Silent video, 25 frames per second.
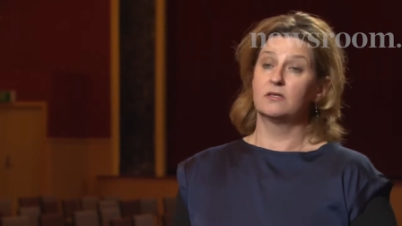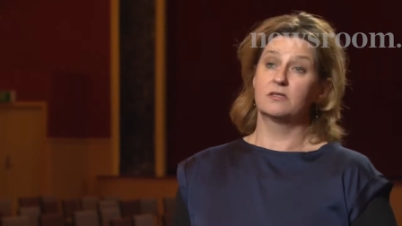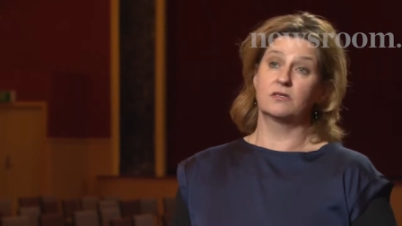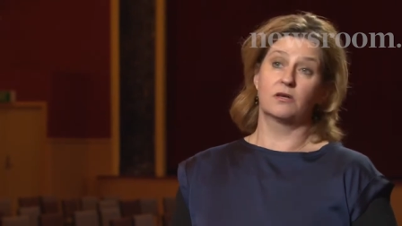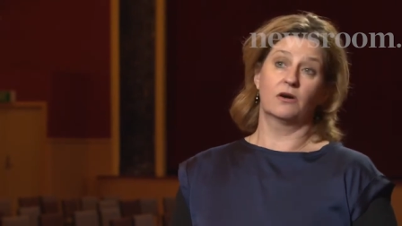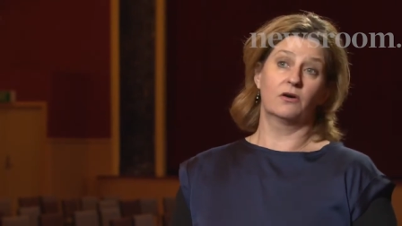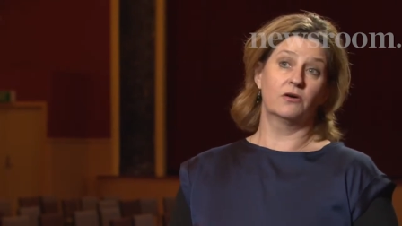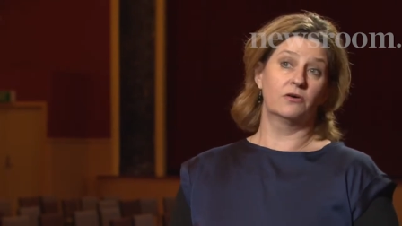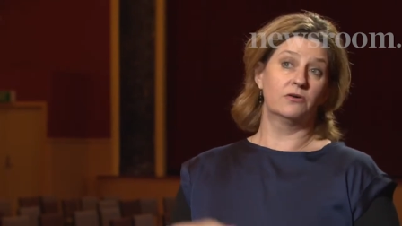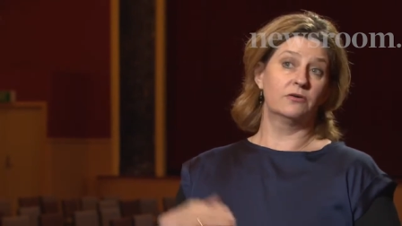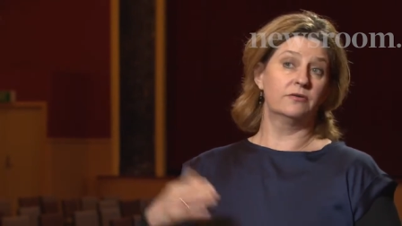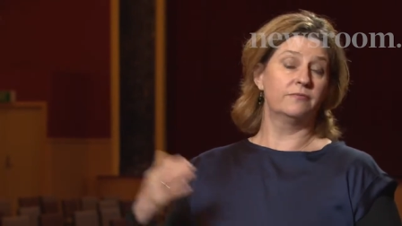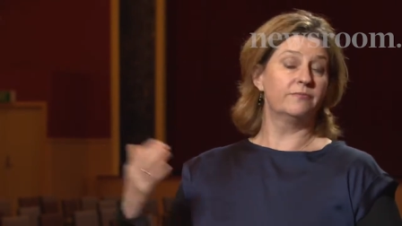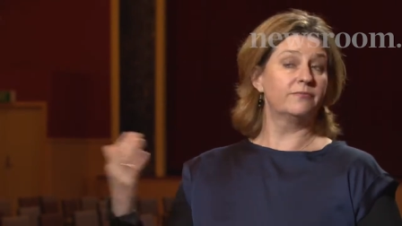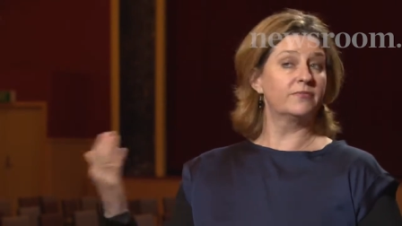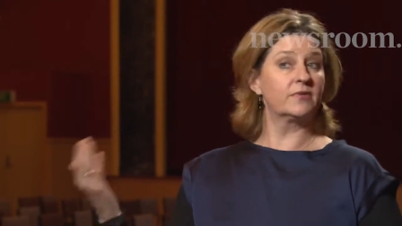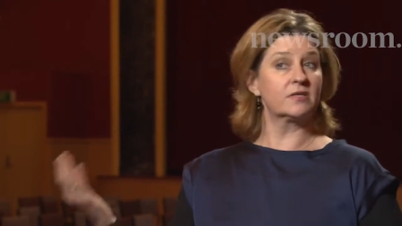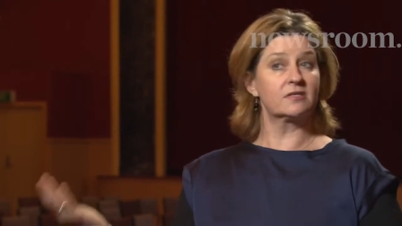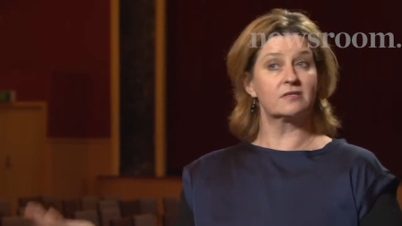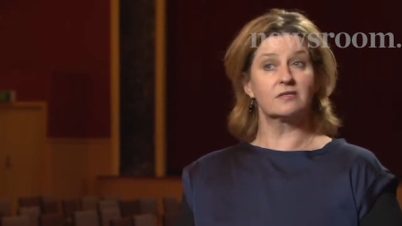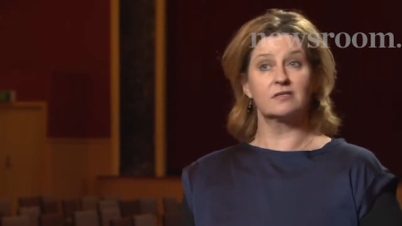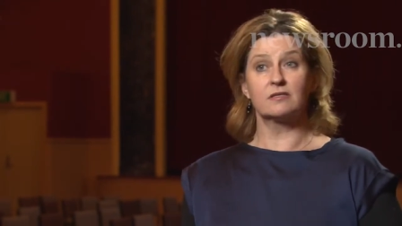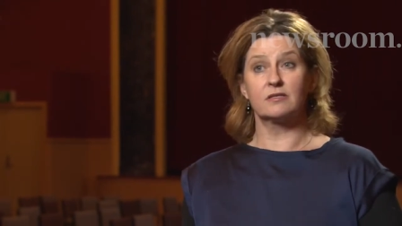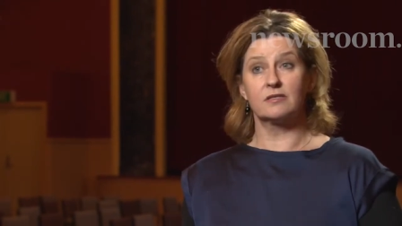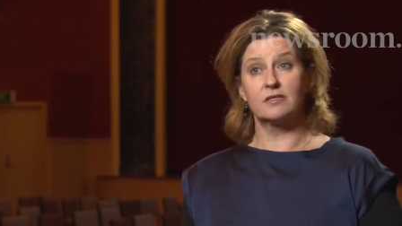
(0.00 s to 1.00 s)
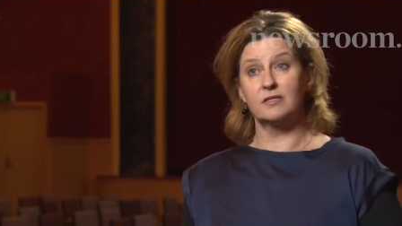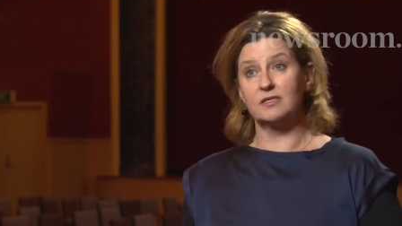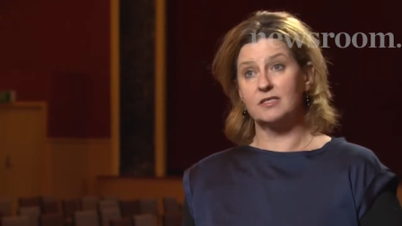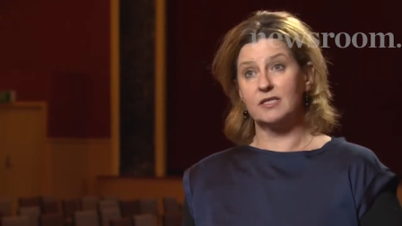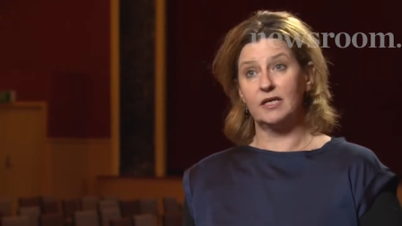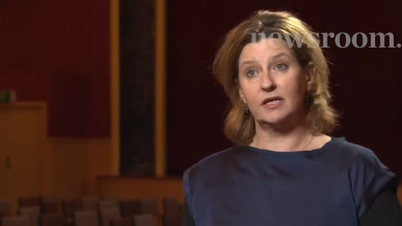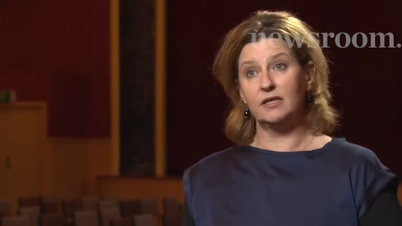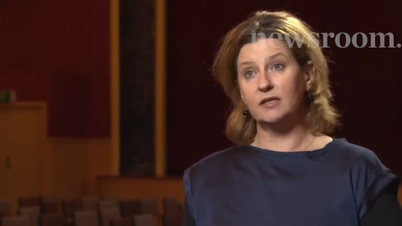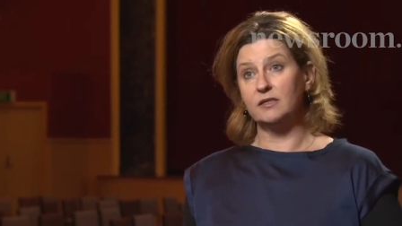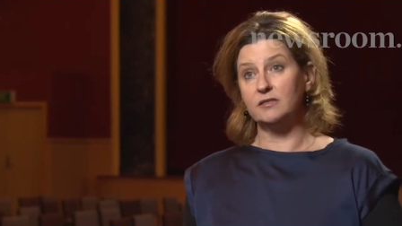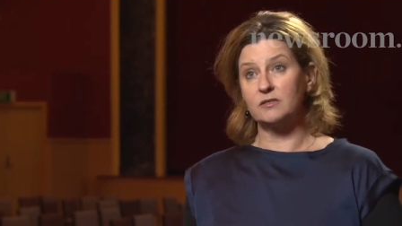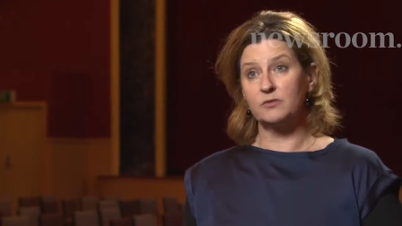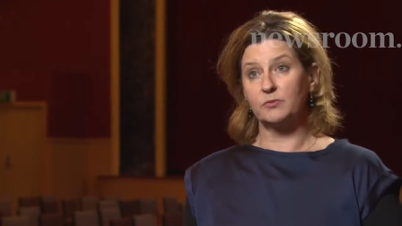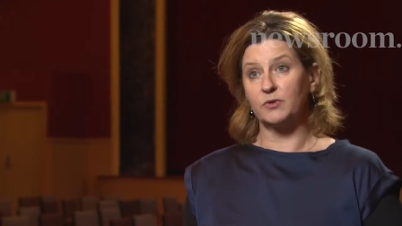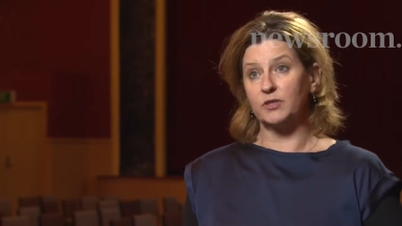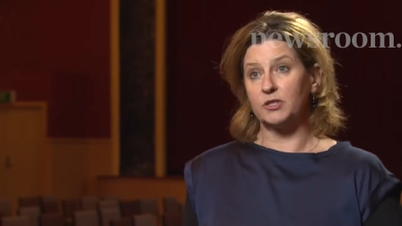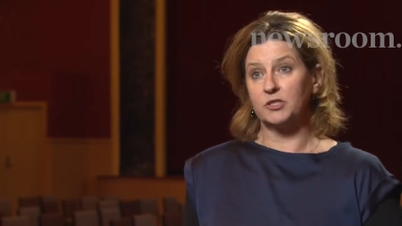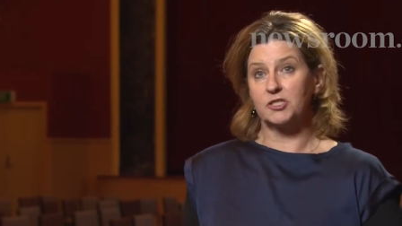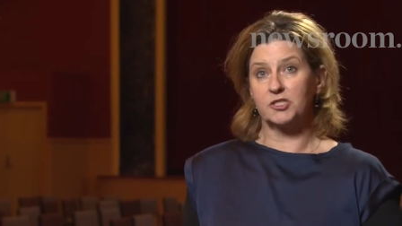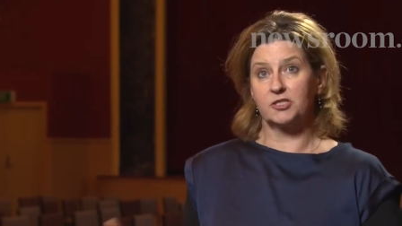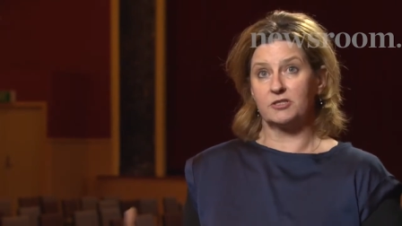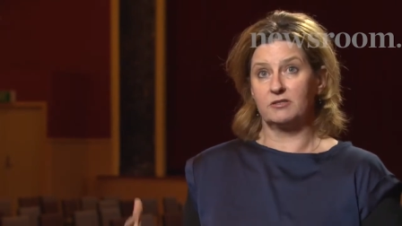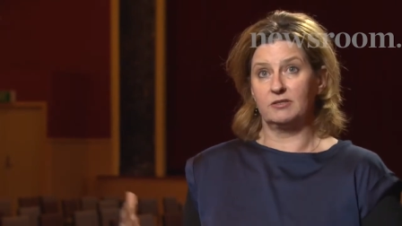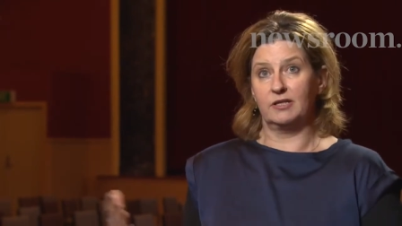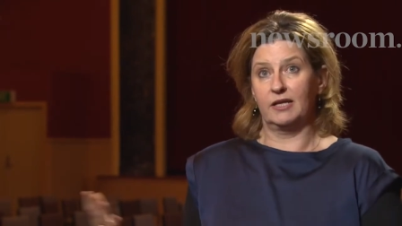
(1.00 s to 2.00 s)
So this is a disease
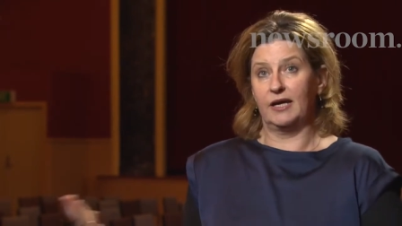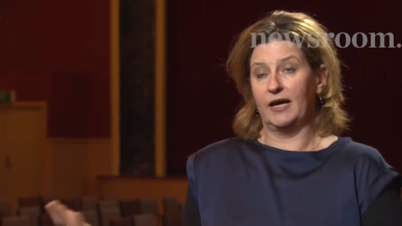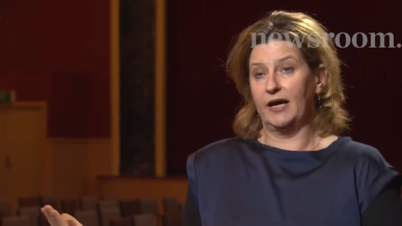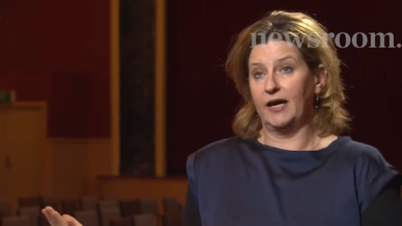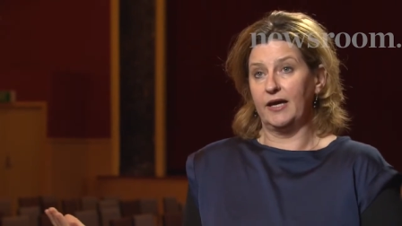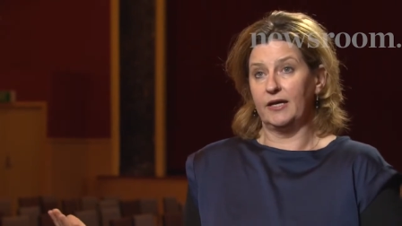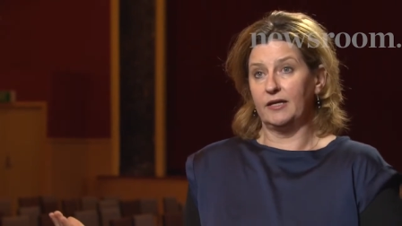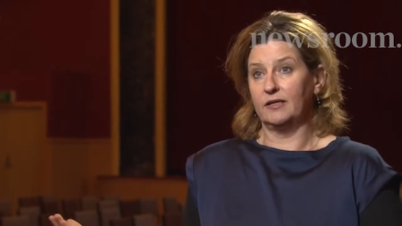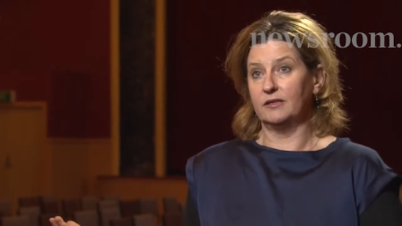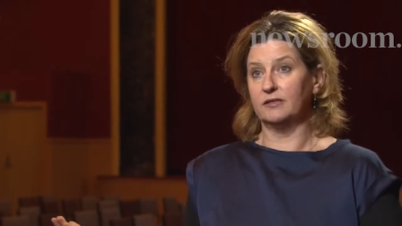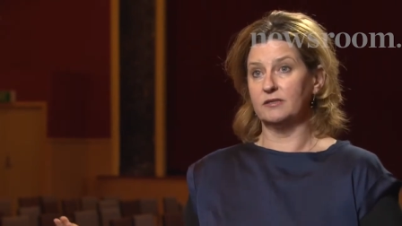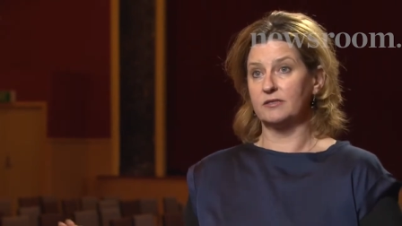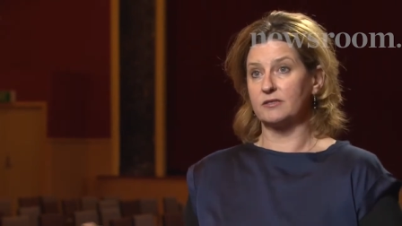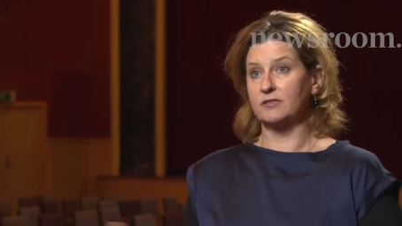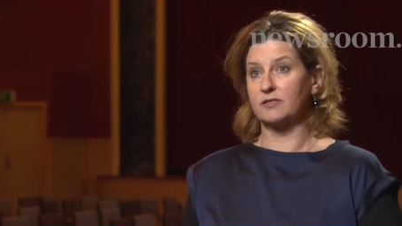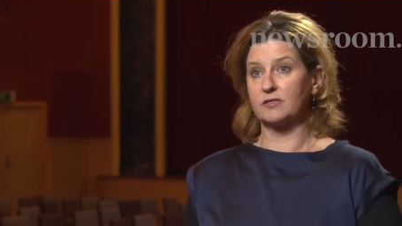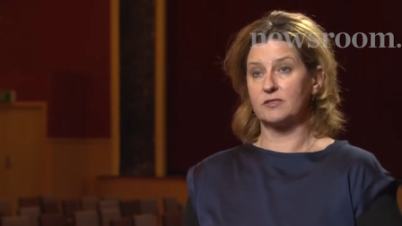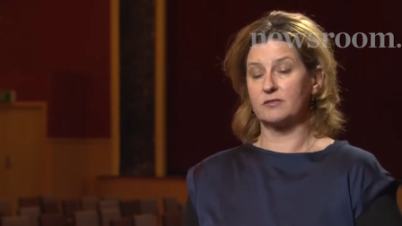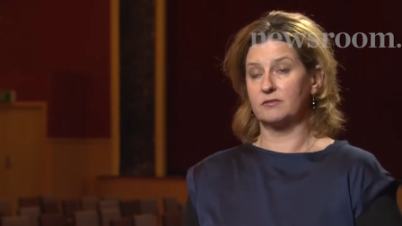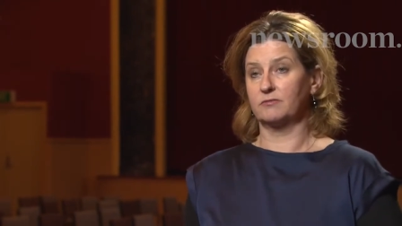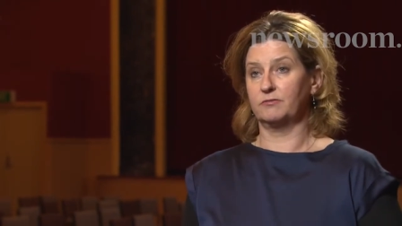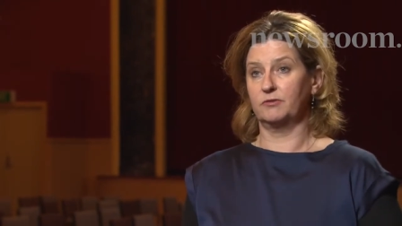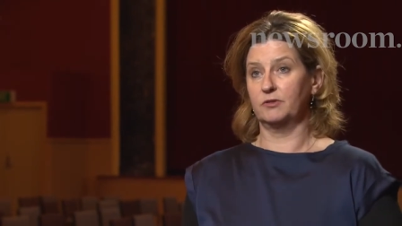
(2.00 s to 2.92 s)
which today is,